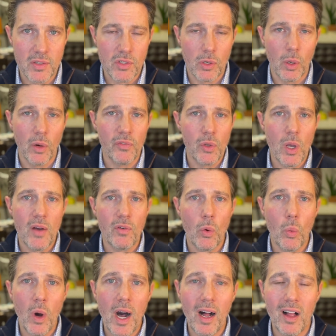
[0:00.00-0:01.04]
So if you have a
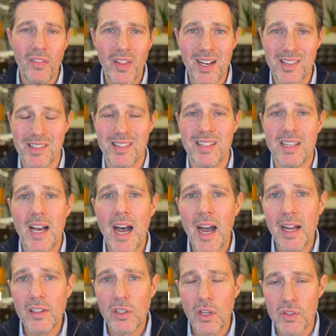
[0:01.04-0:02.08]
wallet that is
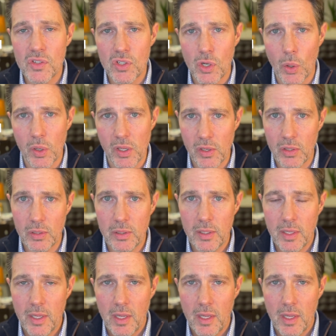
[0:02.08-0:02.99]
non-custodial,